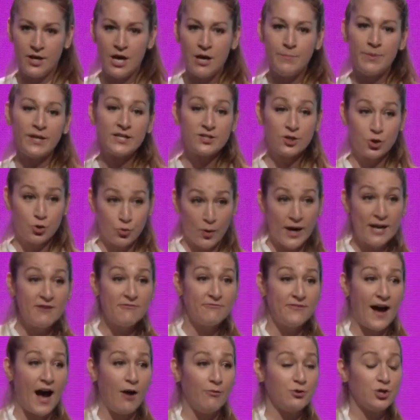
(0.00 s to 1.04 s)
because a great
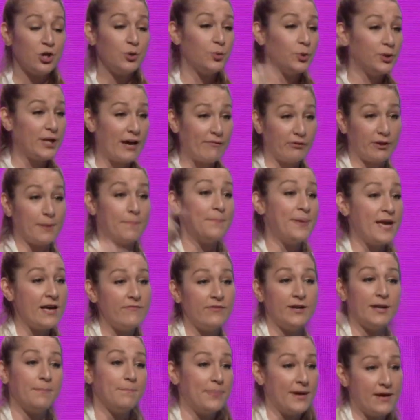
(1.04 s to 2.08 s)
founder will inevitably
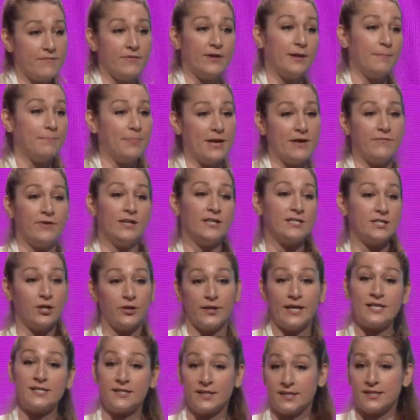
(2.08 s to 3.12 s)
pivot and pivot and pivot until
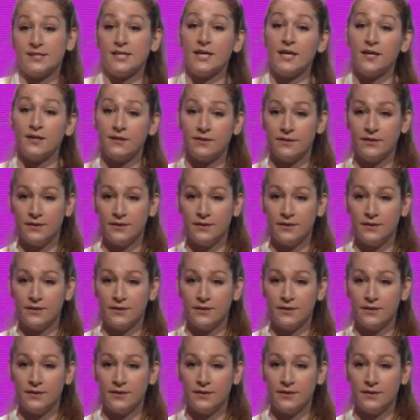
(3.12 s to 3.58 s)
they succeed.